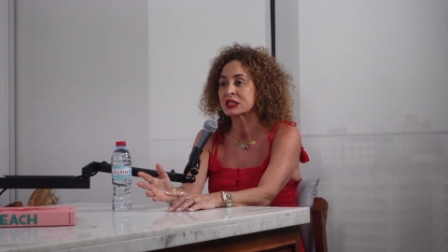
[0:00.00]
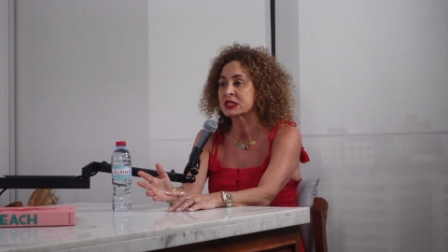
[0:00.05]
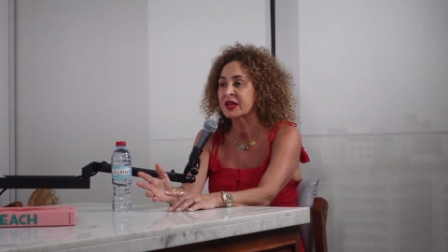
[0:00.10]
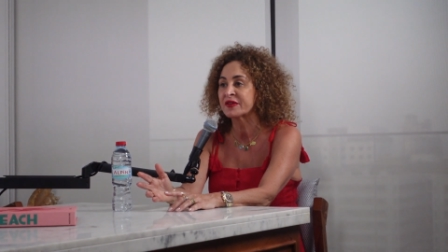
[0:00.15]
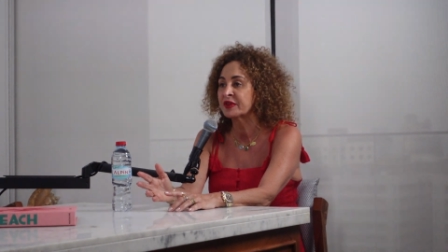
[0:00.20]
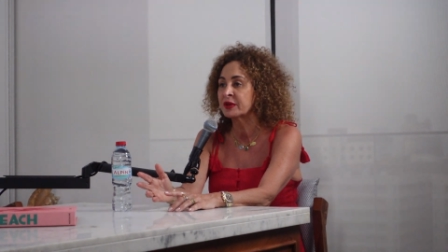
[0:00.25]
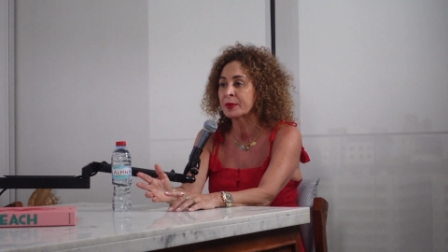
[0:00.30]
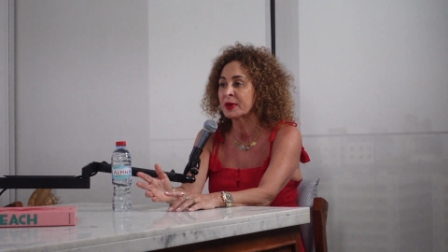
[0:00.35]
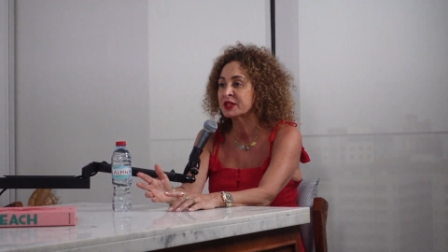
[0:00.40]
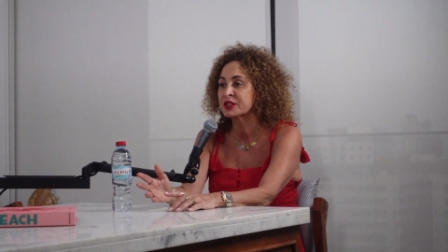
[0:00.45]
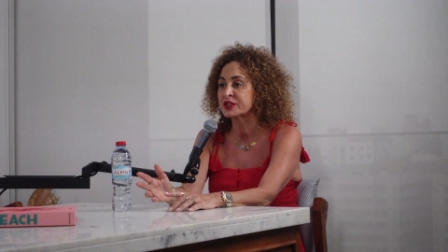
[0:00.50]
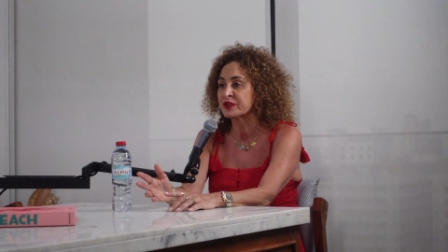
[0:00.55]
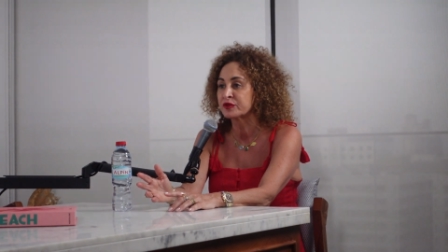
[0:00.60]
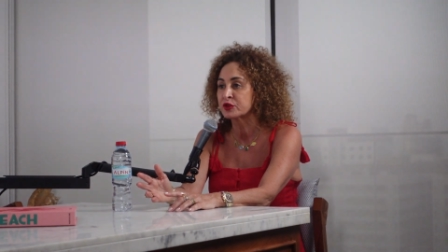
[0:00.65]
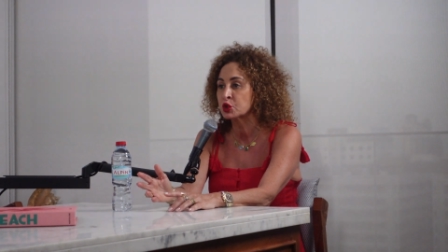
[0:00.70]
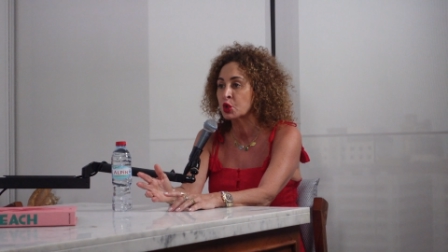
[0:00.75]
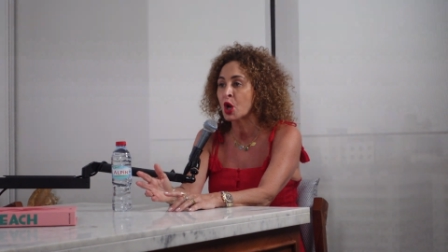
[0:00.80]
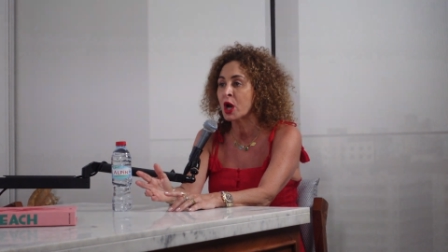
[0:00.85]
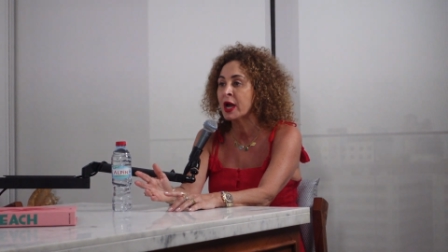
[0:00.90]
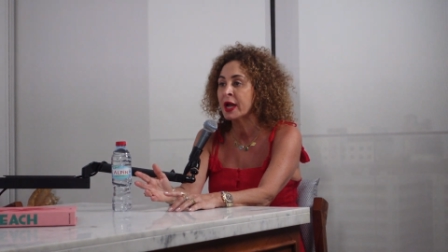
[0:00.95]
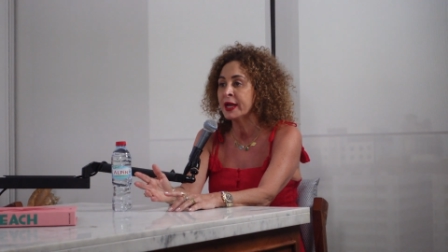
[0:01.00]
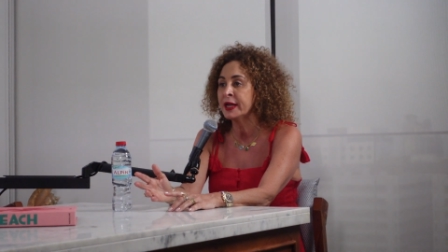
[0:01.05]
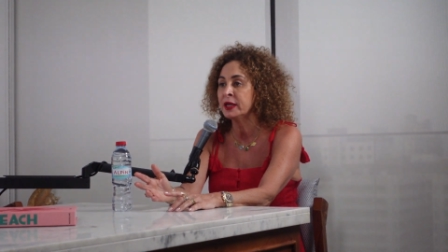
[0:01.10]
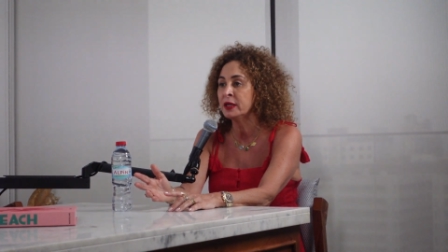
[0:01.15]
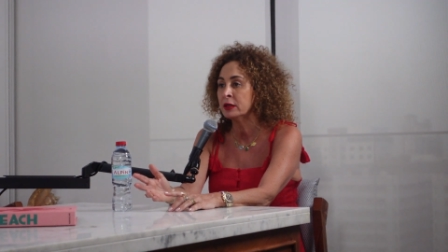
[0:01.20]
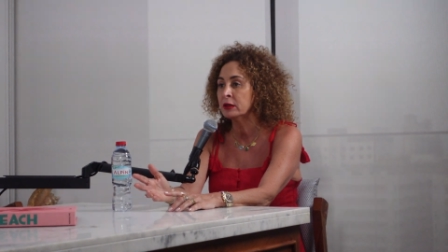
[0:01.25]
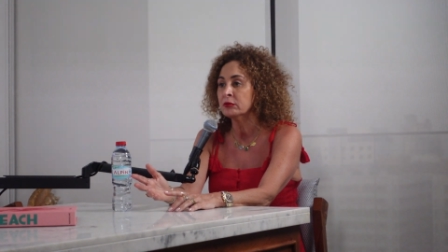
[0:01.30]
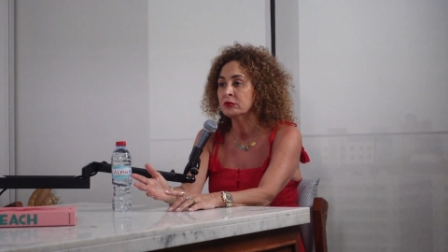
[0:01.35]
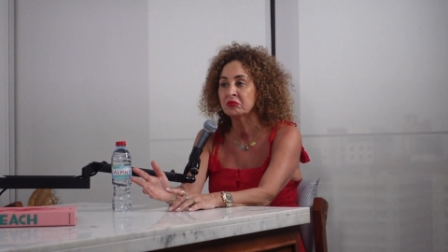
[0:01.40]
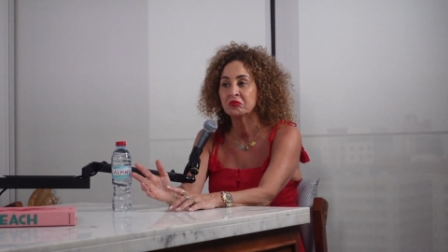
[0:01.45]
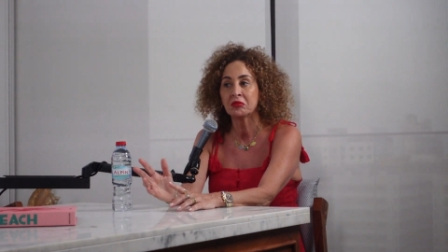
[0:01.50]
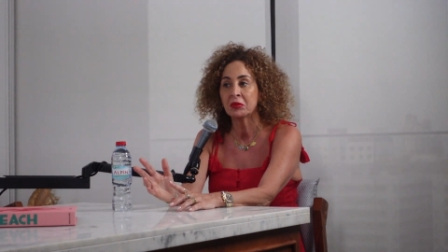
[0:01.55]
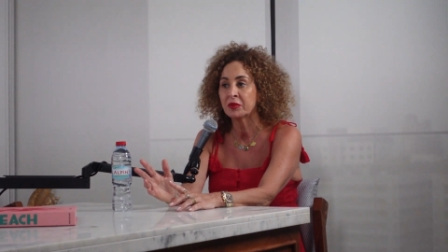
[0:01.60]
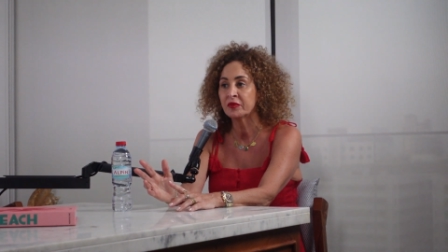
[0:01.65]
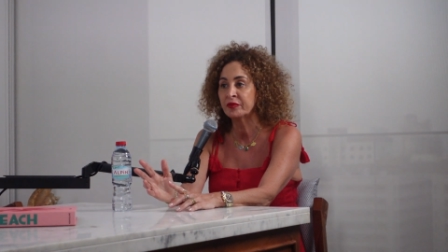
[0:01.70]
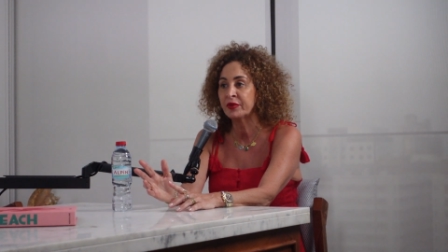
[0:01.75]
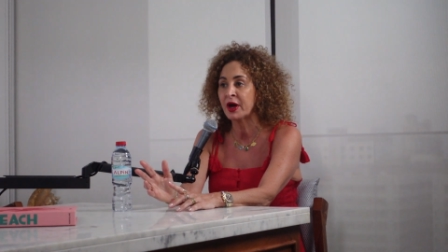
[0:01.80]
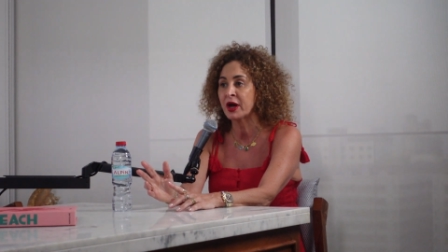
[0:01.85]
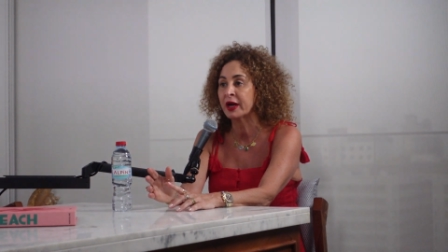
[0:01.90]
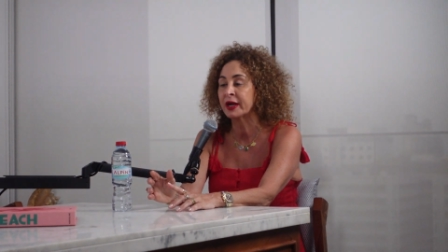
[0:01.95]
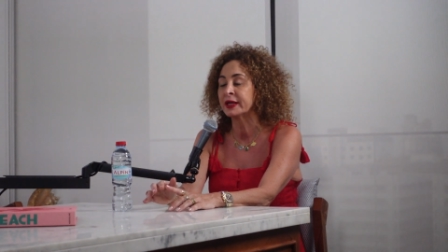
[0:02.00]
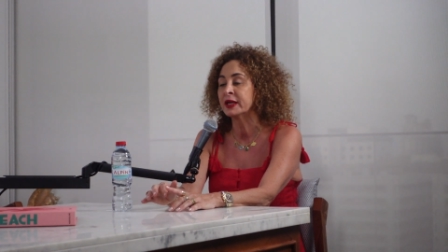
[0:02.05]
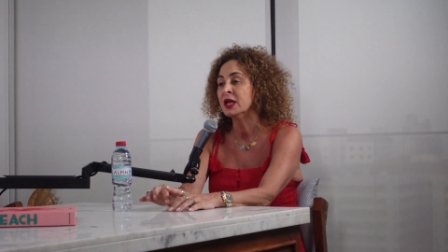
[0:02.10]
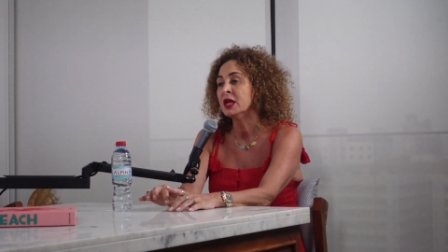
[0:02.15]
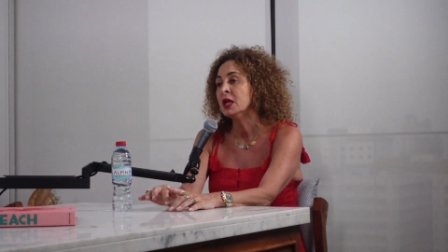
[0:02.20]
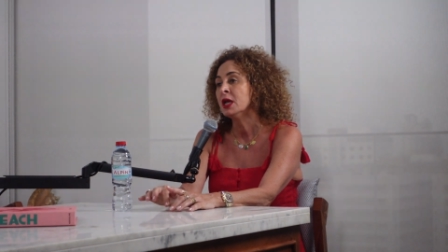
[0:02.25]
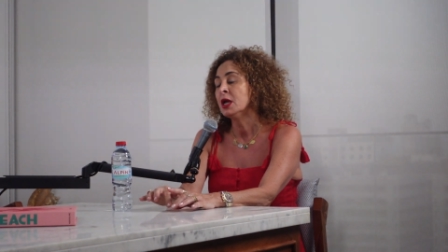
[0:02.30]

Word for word: seven months of trying. Fine.